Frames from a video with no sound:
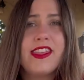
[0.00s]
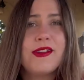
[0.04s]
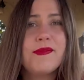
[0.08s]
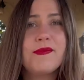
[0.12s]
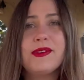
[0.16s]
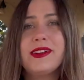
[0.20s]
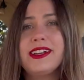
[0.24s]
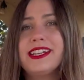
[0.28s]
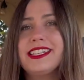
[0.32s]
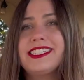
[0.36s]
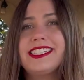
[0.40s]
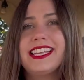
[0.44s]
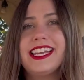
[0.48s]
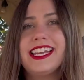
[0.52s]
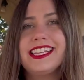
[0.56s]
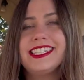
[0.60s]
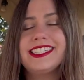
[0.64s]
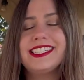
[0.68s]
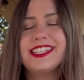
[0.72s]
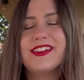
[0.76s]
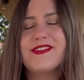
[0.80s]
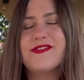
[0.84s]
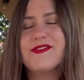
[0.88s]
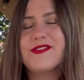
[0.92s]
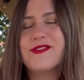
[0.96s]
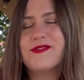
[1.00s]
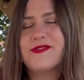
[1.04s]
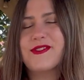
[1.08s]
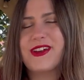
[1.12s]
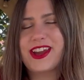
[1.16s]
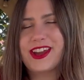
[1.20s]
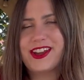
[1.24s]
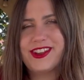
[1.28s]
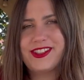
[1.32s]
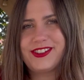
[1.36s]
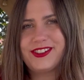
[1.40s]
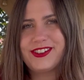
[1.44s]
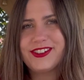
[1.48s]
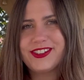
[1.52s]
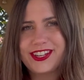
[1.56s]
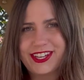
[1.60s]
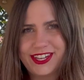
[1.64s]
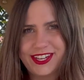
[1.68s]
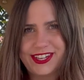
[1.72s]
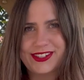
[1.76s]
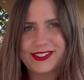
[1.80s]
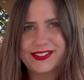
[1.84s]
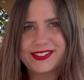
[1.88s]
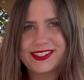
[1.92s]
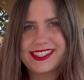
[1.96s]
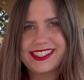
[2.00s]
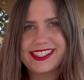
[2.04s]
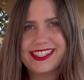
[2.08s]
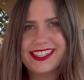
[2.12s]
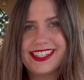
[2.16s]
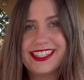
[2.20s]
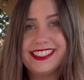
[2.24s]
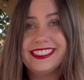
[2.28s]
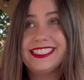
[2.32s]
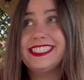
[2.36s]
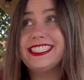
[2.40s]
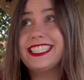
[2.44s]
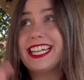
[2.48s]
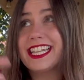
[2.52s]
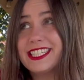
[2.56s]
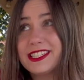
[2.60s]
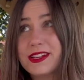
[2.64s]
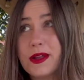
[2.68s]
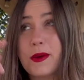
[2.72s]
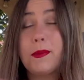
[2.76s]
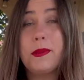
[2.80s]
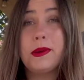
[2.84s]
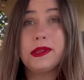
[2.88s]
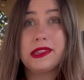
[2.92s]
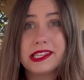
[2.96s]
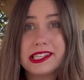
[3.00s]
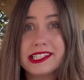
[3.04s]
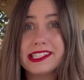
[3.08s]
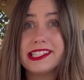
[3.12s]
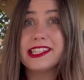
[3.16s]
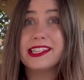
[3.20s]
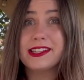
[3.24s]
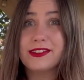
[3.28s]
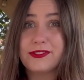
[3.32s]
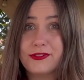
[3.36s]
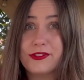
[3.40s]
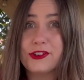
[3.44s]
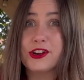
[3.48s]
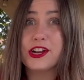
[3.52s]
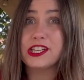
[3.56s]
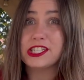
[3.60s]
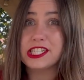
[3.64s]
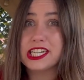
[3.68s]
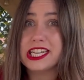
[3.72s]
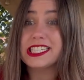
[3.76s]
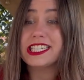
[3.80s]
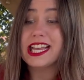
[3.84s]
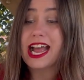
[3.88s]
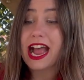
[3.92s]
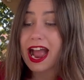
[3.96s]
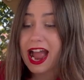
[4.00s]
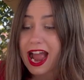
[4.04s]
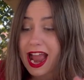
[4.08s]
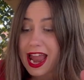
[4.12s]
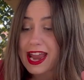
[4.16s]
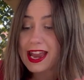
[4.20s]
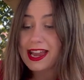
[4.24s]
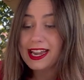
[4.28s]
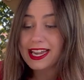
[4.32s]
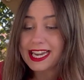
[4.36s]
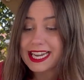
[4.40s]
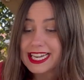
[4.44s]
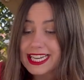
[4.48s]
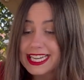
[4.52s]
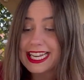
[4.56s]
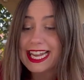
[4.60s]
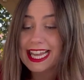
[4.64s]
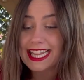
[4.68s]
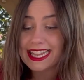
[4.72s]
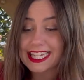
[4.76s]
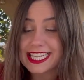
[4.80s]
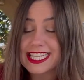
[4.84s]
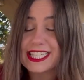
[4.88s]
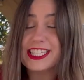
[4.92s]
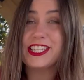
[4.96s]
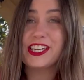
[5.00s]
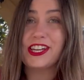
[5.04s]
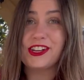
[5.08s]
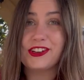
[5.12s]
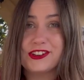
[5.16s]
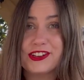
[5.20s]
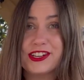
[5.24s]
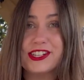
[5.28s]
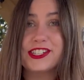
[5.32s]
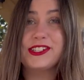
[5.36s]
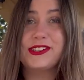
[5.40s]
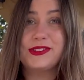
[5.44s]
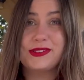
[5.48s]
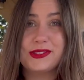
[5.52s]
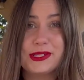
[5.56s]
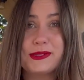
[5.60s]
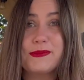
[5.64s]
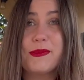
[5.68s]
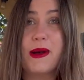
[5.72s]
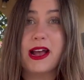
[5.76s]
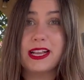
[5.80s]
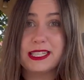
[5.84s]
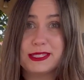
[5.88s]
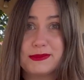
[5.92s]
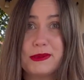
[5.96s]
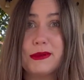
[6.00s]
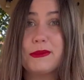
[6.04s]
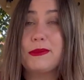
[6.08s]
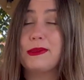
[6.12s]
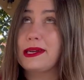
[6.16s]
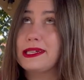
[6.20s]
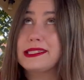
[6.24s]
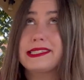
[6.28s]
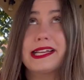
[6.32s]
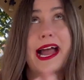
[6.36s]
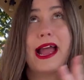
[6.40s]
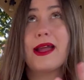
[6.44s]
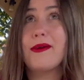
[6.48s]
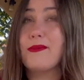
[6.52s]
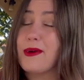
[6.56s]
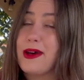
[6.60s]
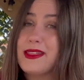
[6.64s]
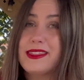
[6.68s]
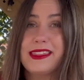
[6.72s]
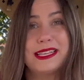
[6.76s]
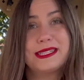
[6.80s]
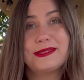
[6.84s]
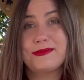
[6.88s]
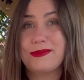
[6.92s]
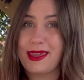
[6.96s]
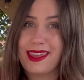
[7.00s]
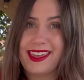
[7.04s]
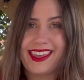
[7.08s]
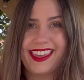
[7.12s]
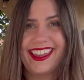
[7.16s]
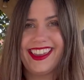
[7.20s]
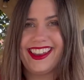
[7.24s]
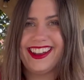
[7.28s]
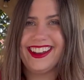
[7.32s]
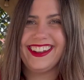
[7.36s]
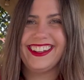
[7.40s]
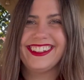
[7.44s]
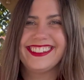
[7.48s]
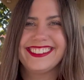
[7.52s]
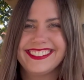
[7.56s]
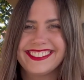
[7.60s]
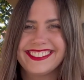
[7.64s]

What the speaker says: then we're going to slice it for regular use. Let's go put this in the fridge because I need to get this cured as soon as possible because I want this bacon.